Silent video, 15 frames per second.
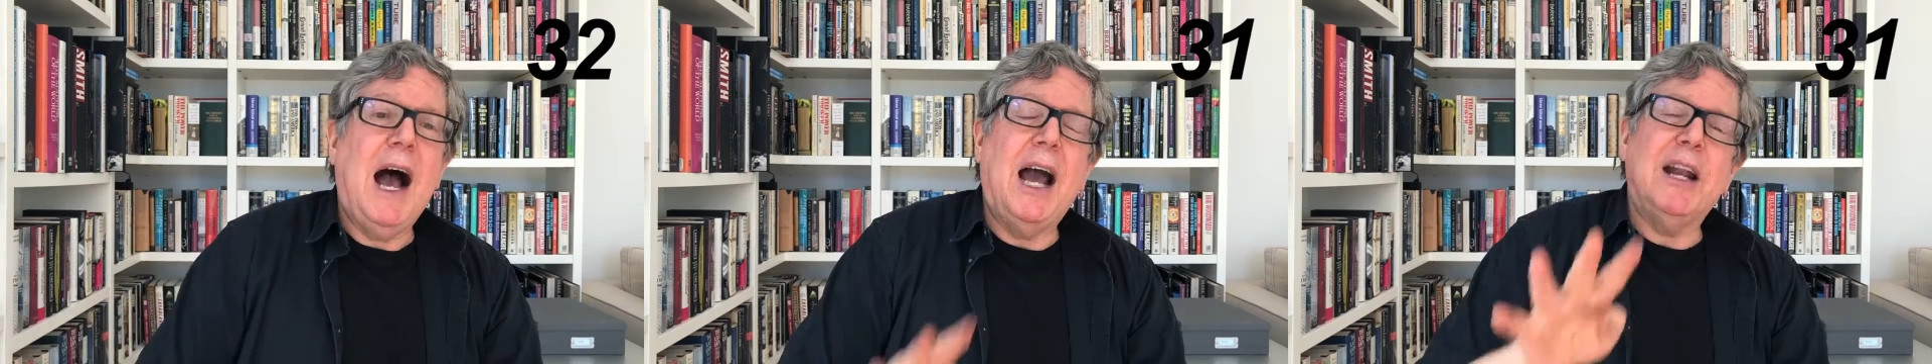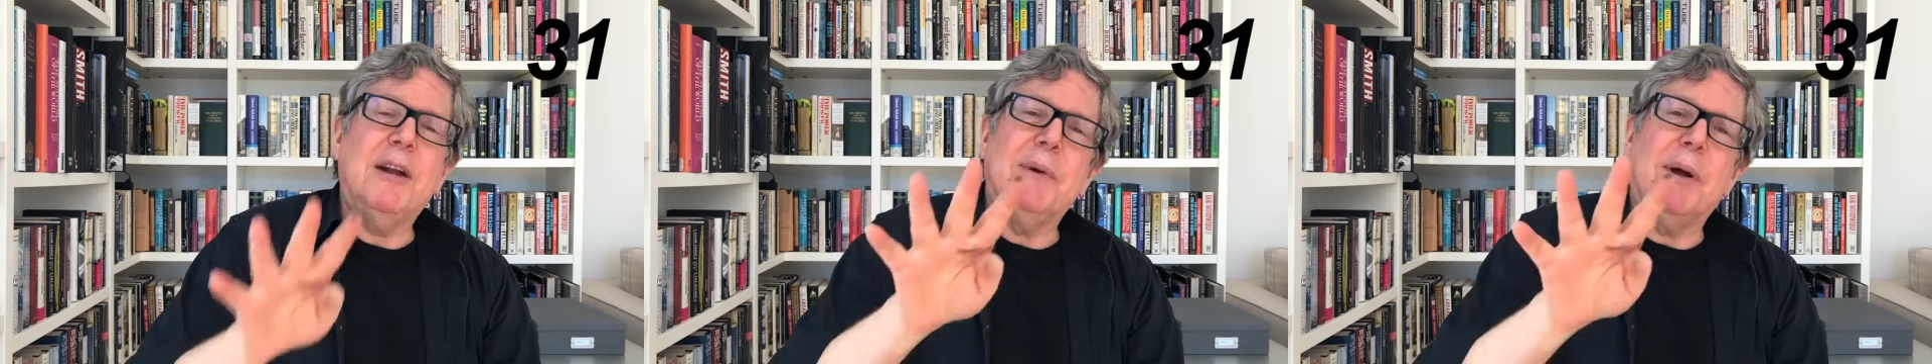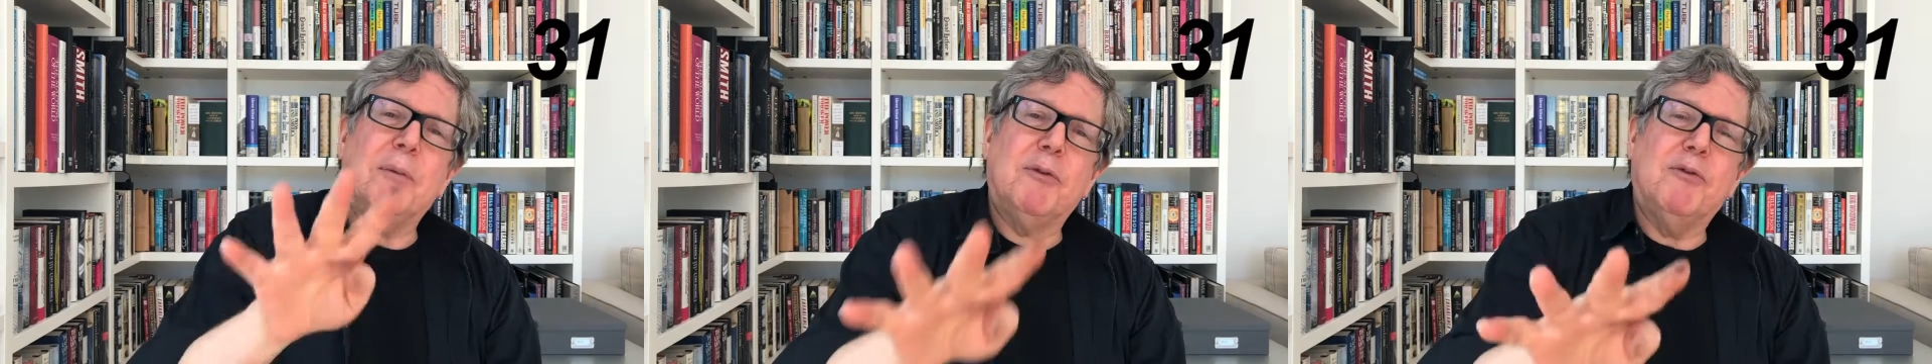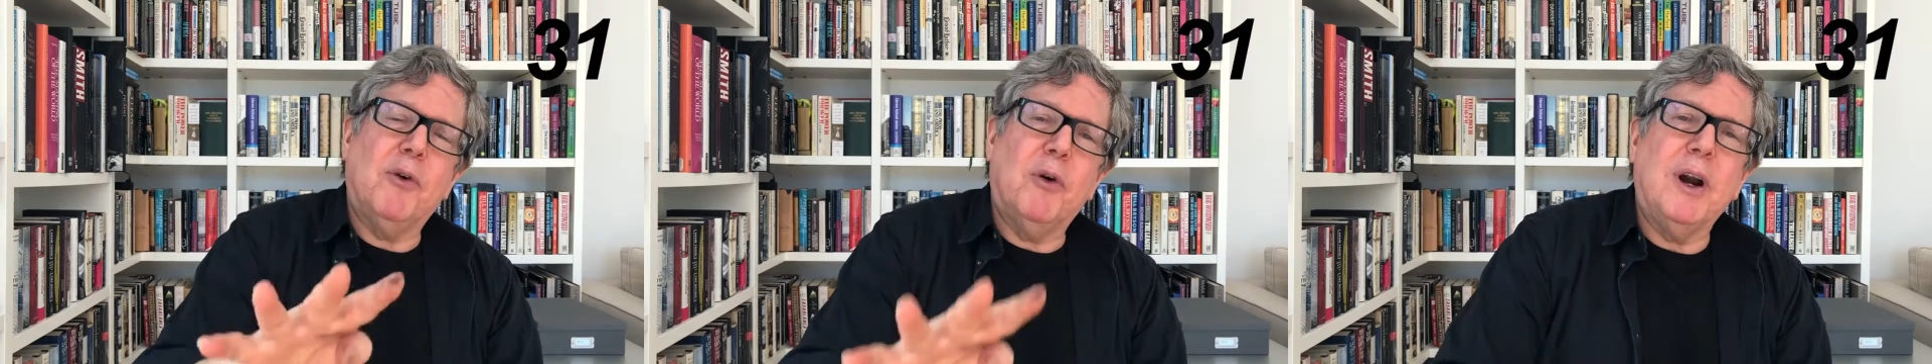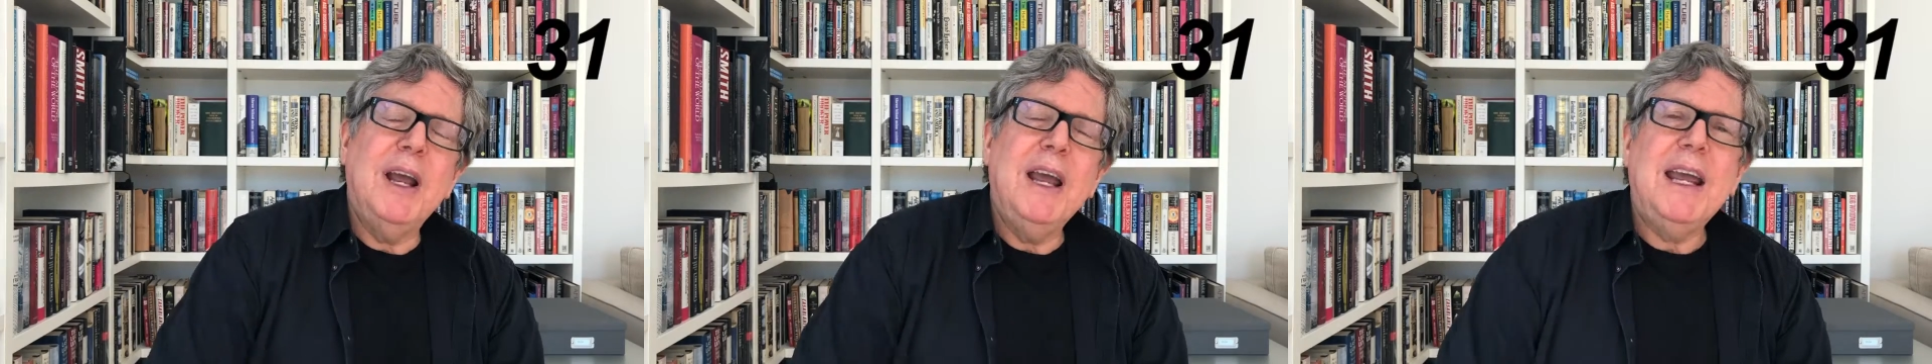Item number
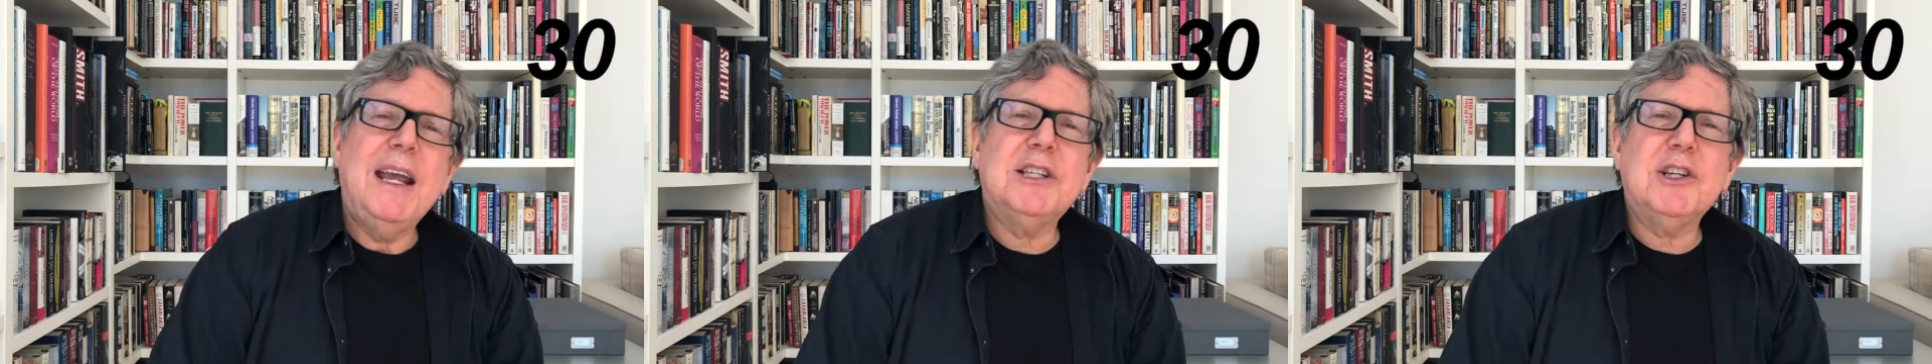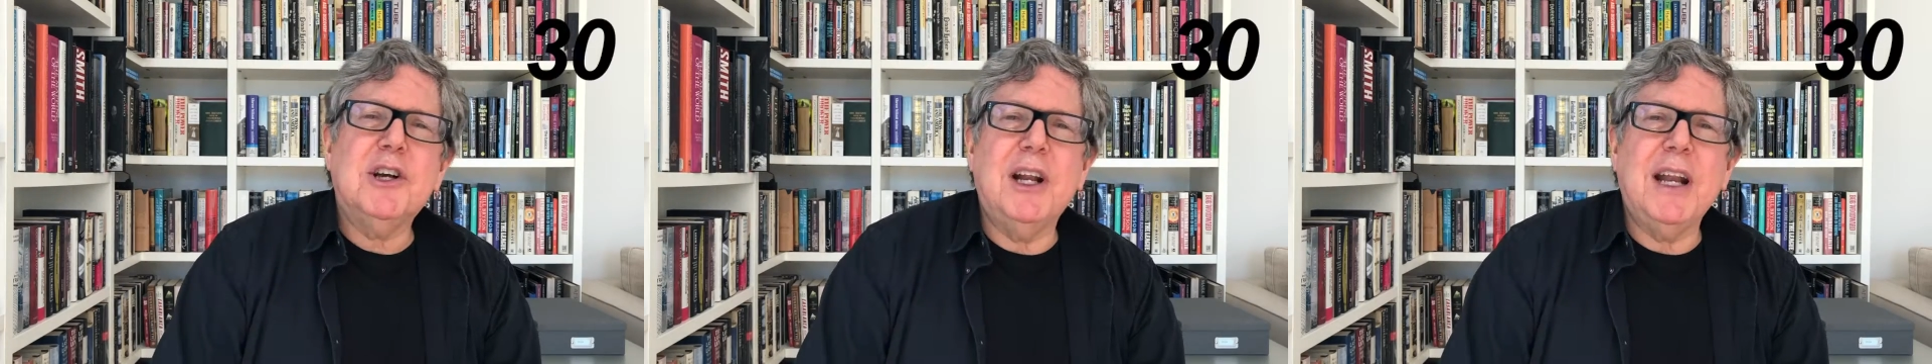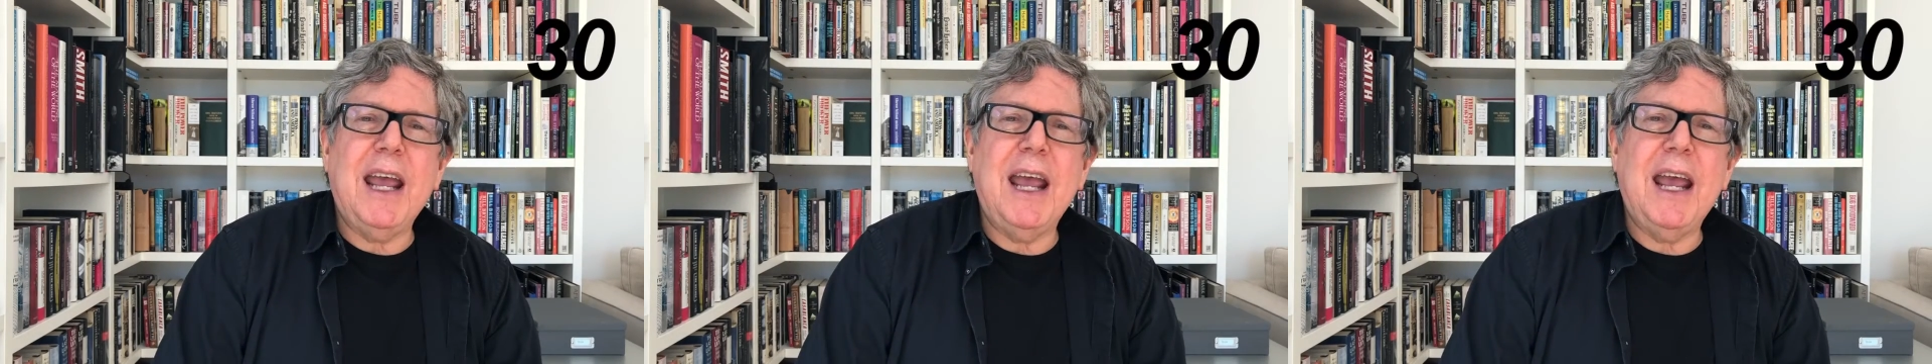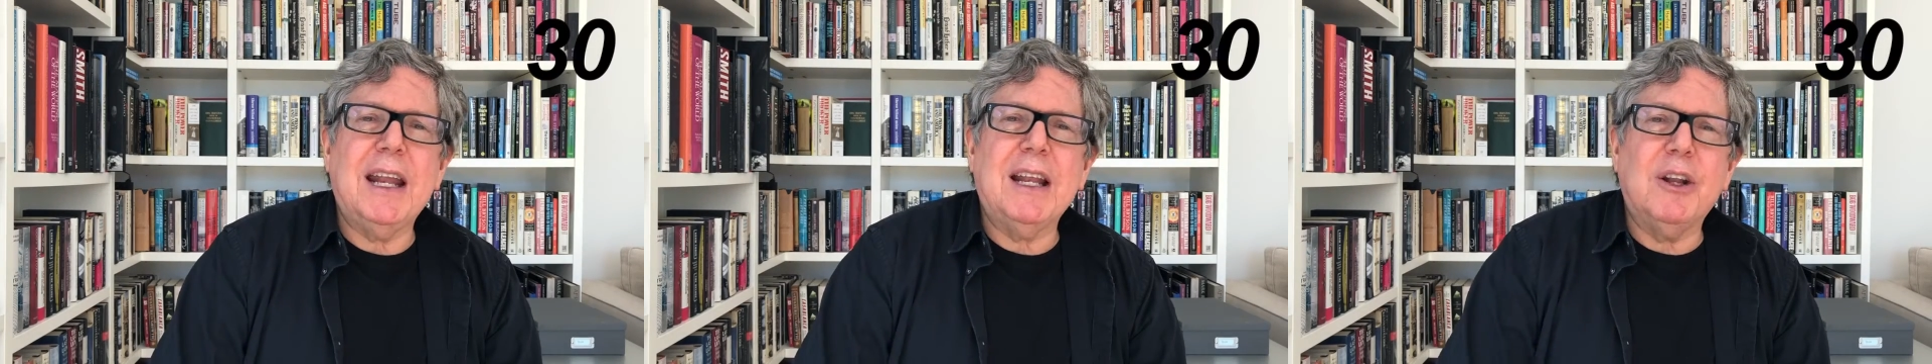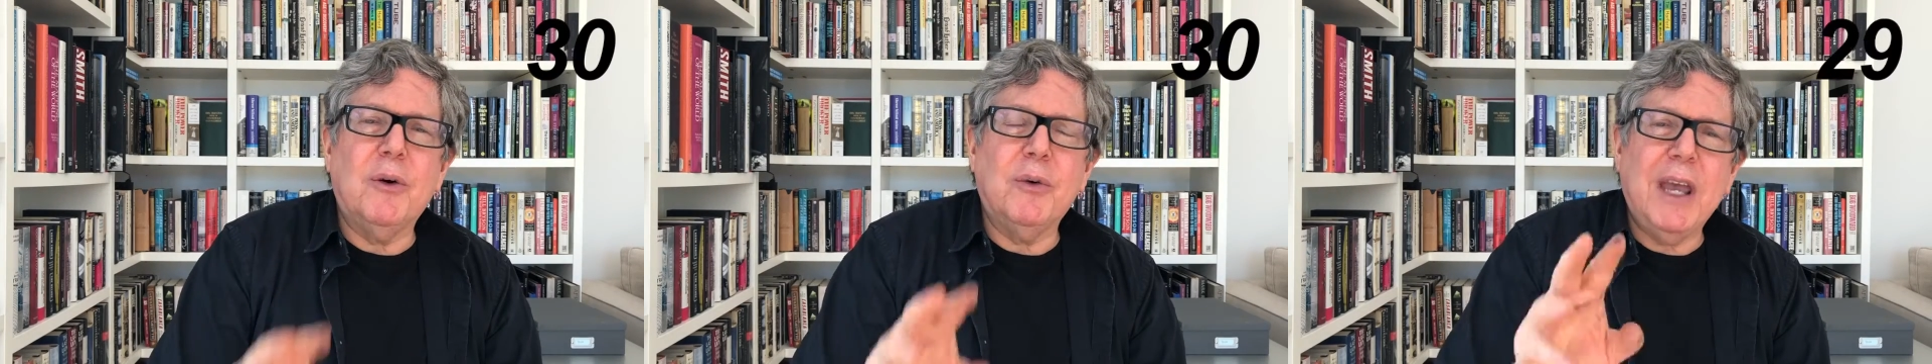four, it's going to
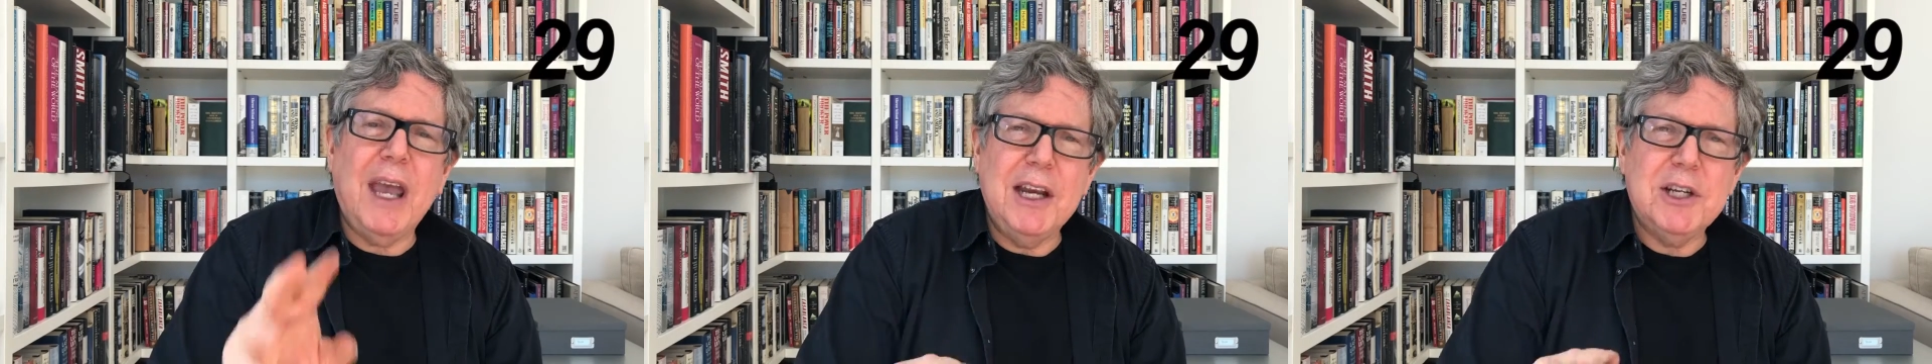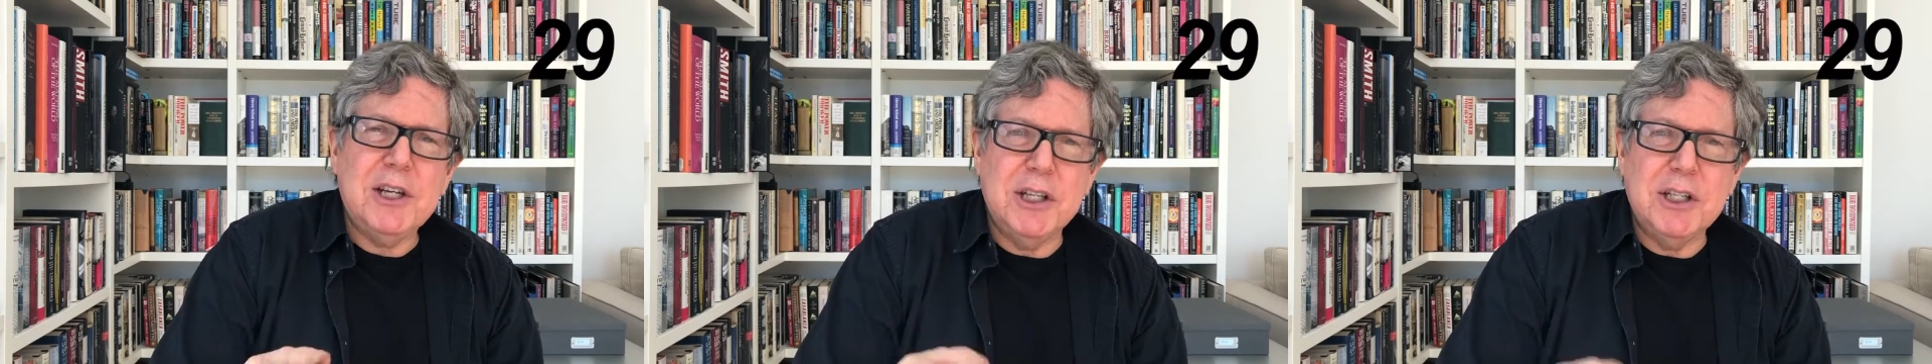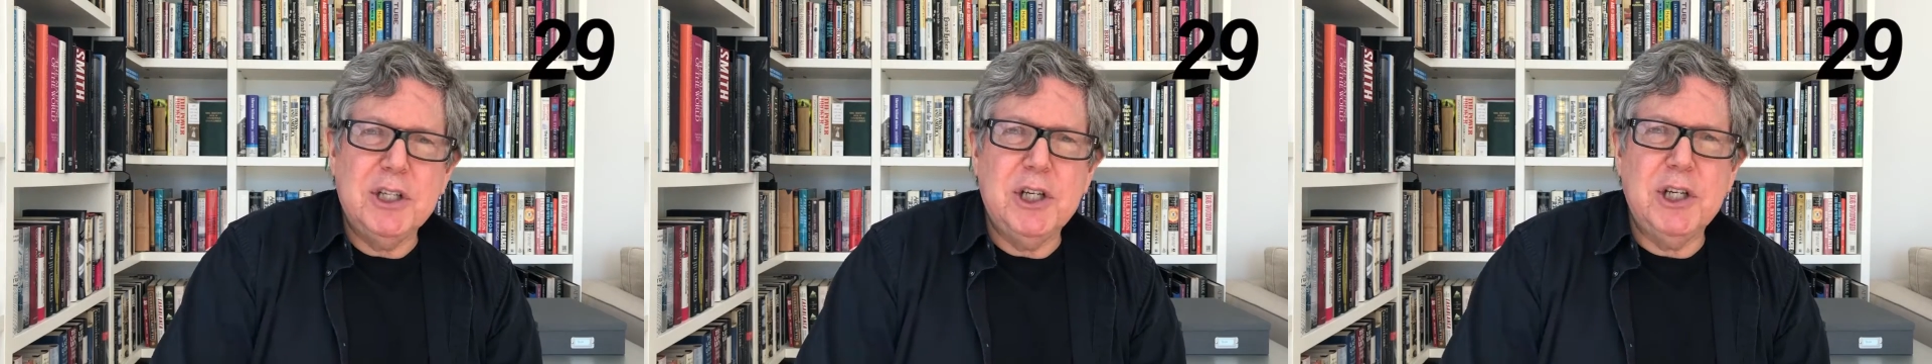add locations,